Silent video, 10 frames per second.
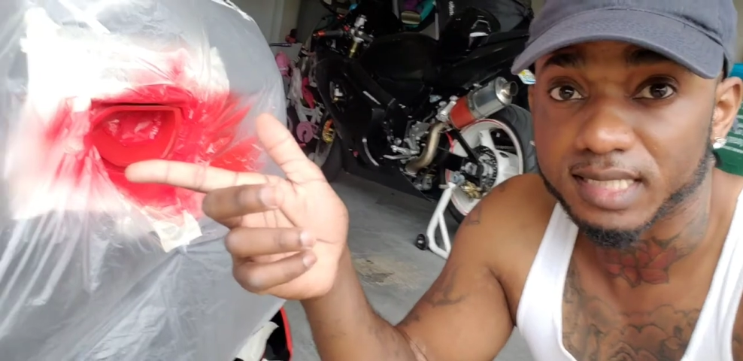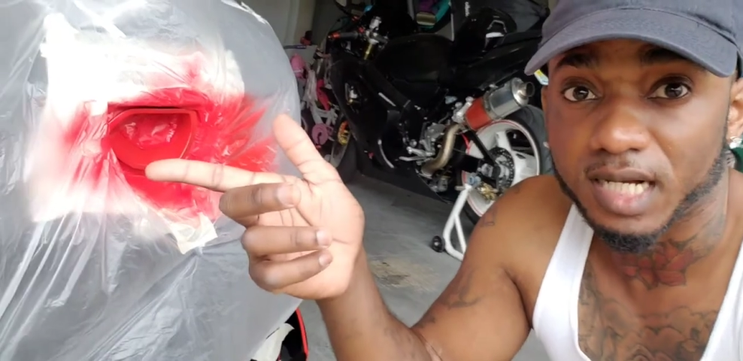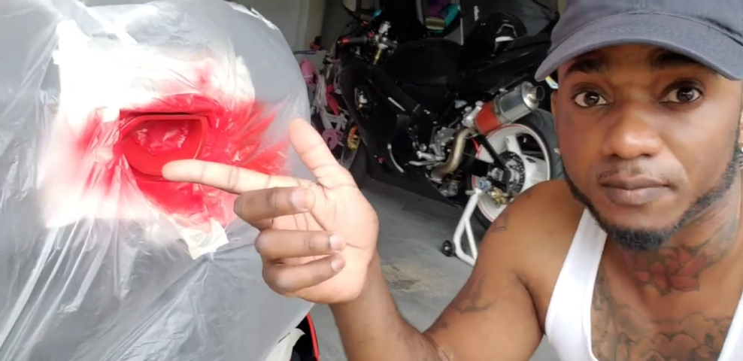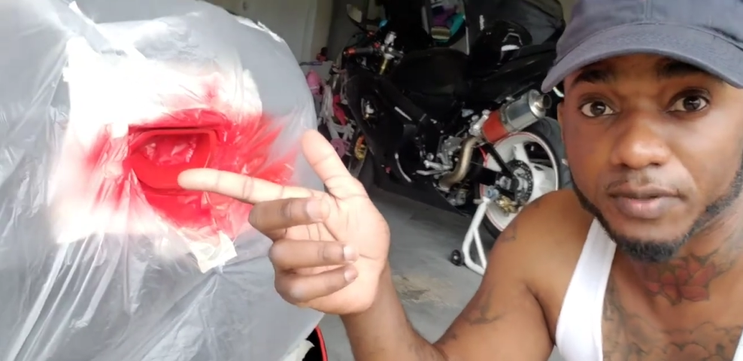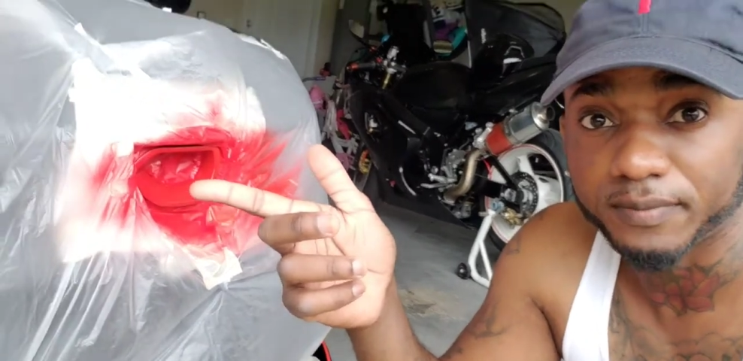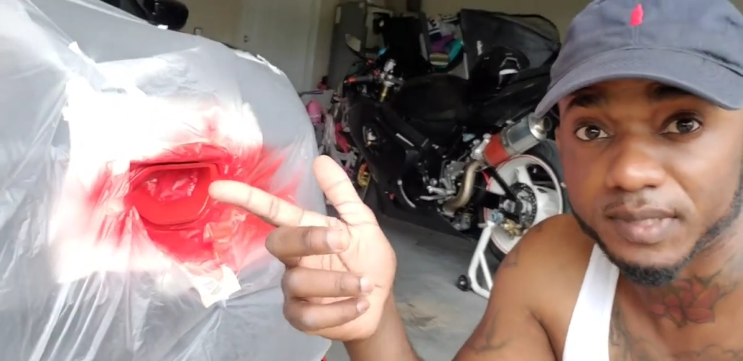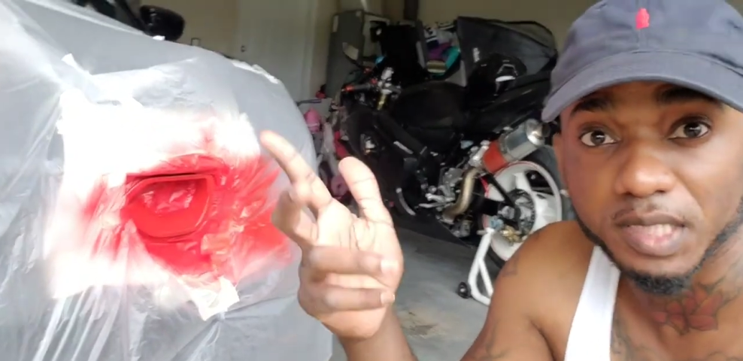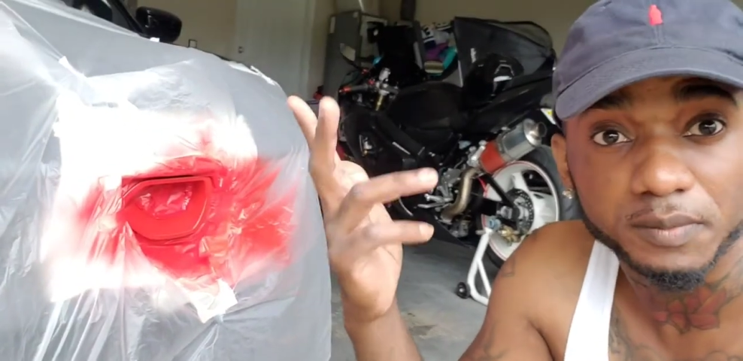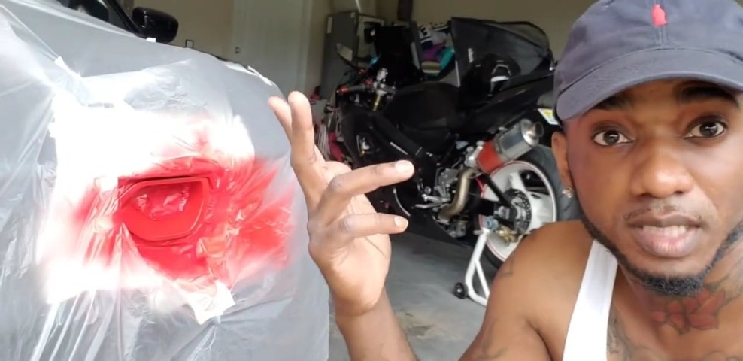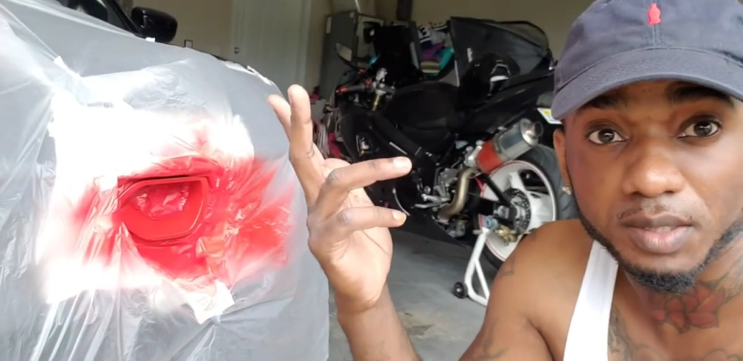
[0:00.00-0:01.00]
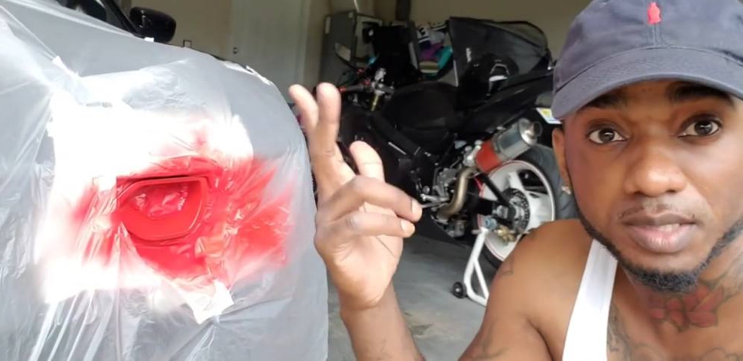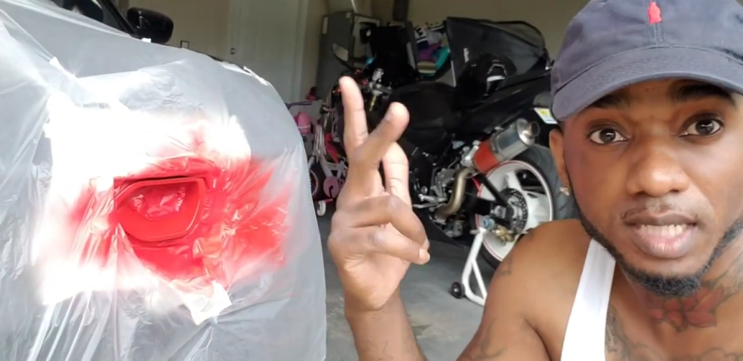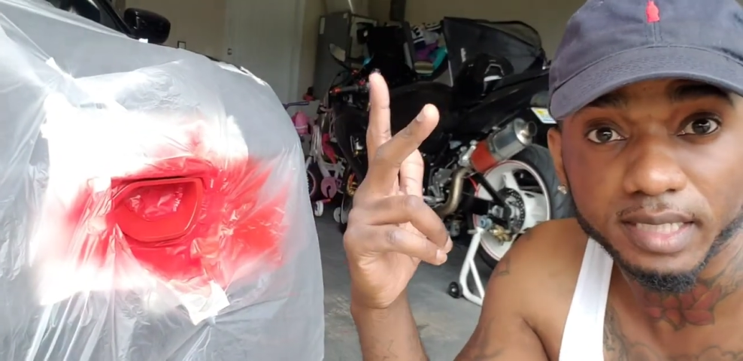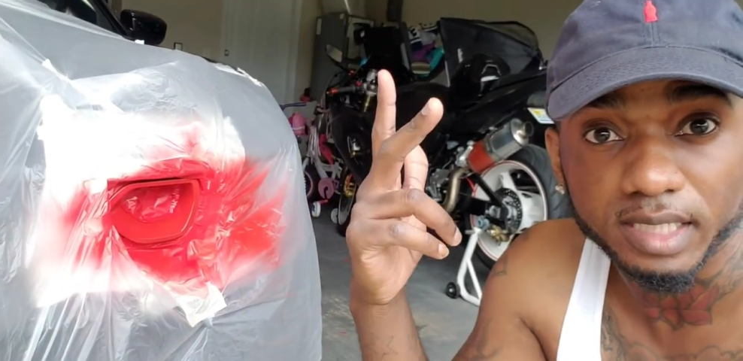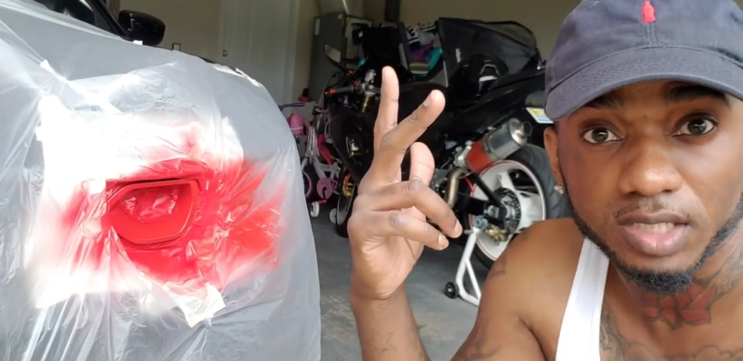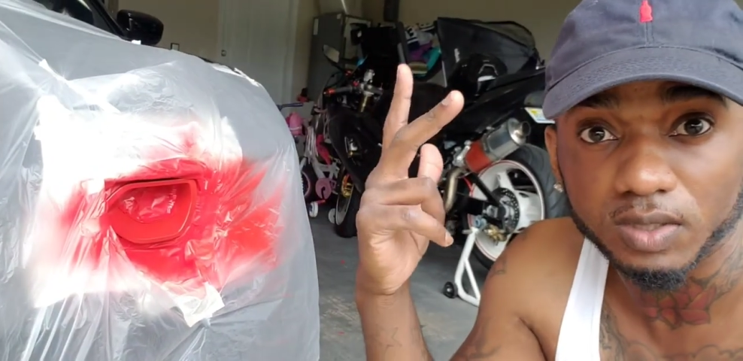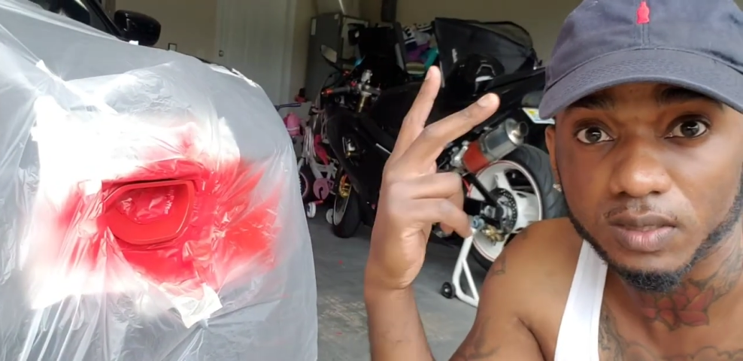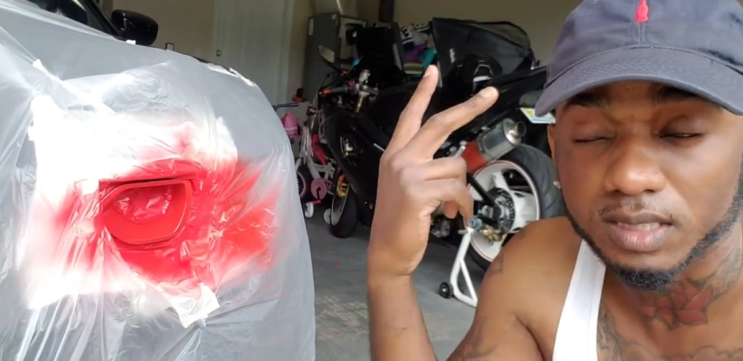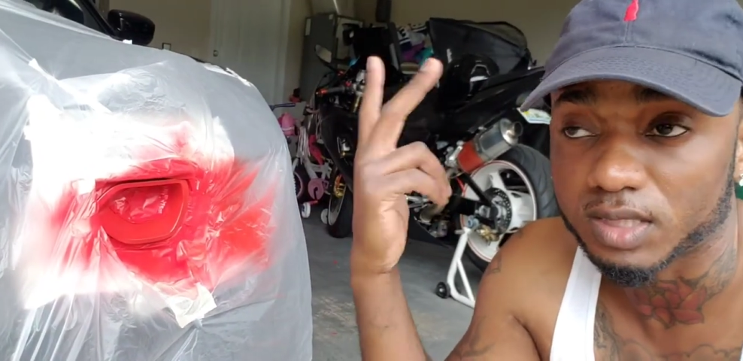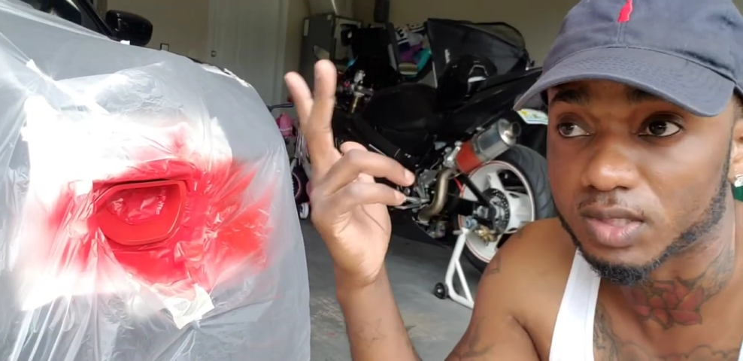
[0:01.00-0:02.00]
side prepped up, and I was like,
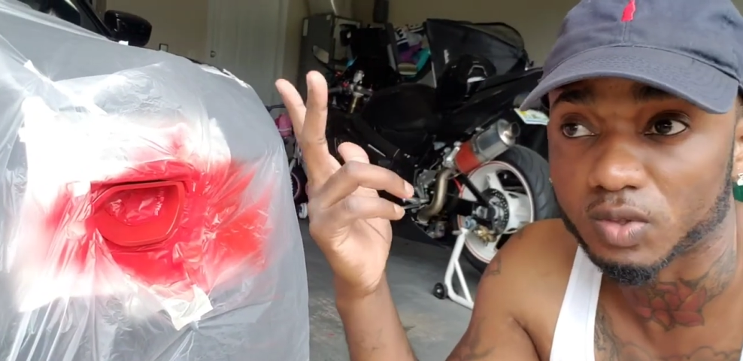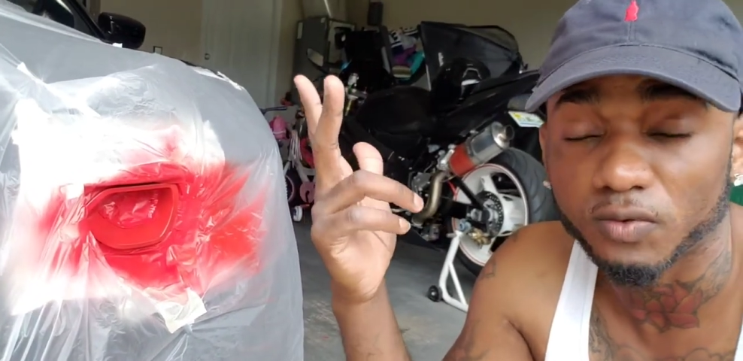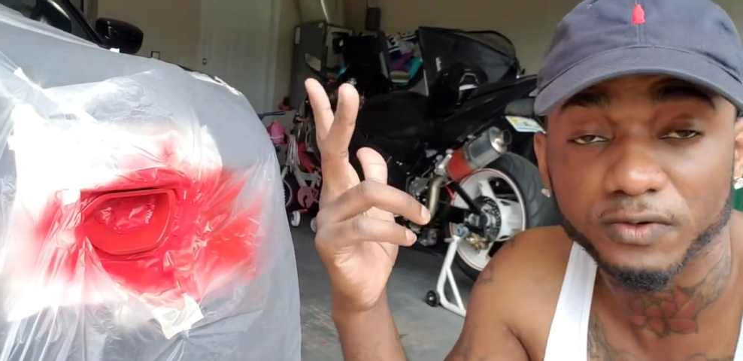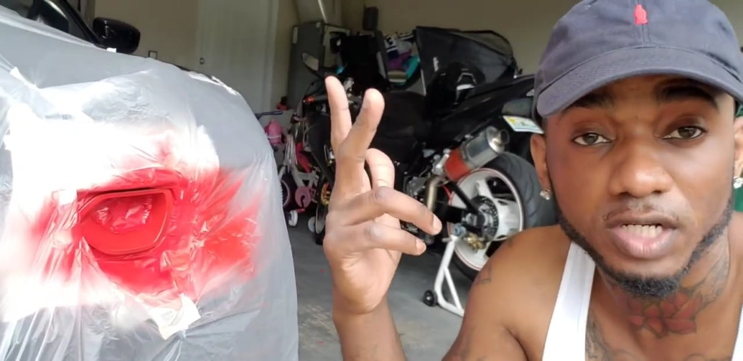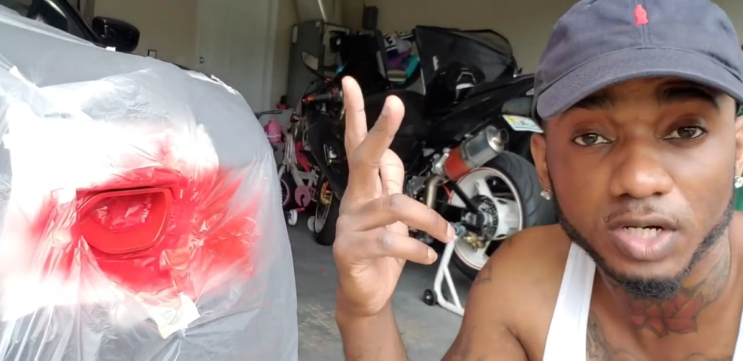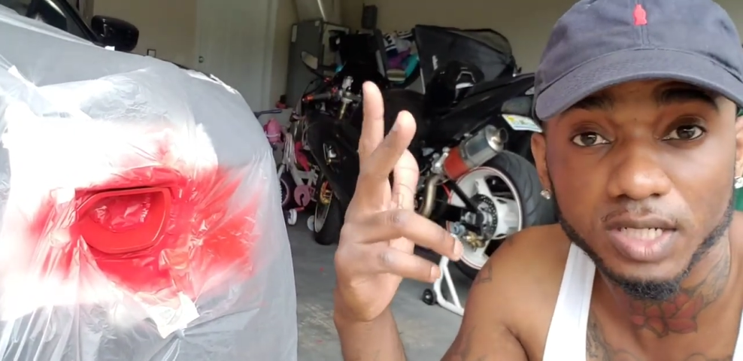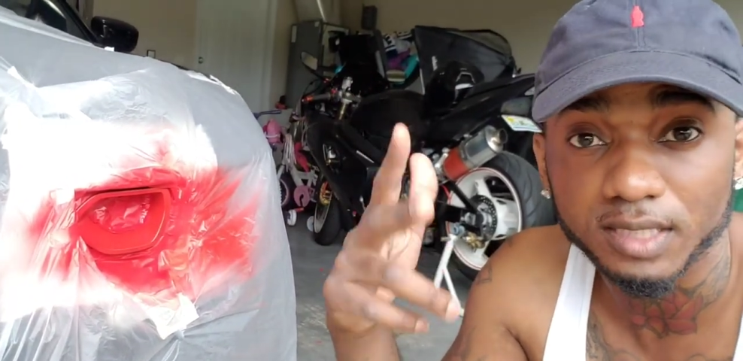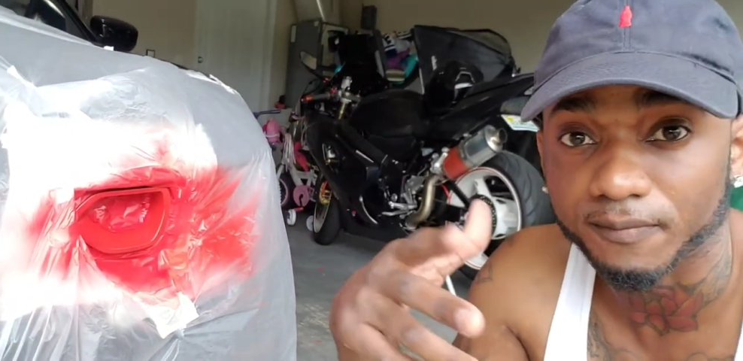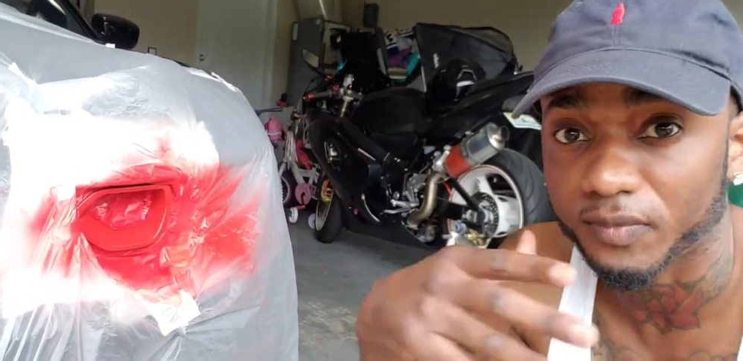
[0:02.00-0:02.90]
let's just do a video on it,